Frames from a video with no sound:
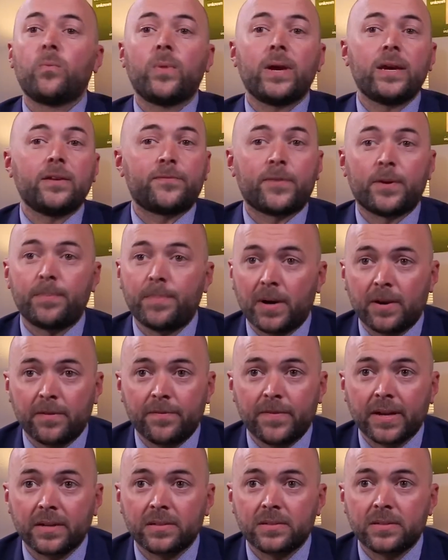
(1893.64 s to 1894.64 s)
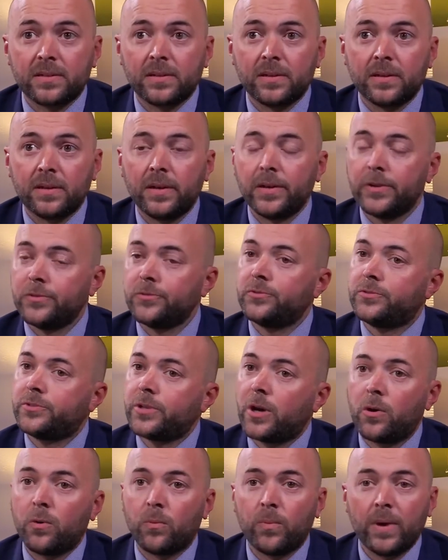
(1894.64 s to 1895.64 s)
wait for perfect.
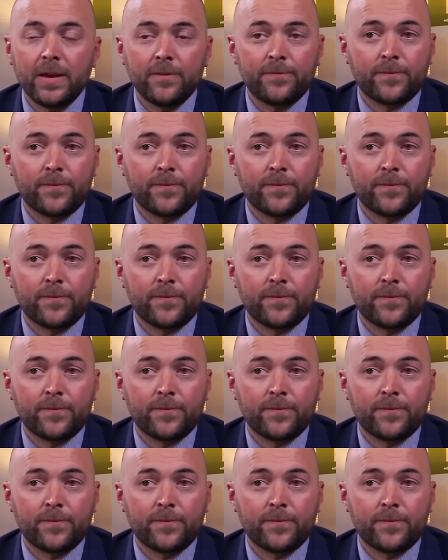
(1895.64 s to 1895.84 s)
Don't wait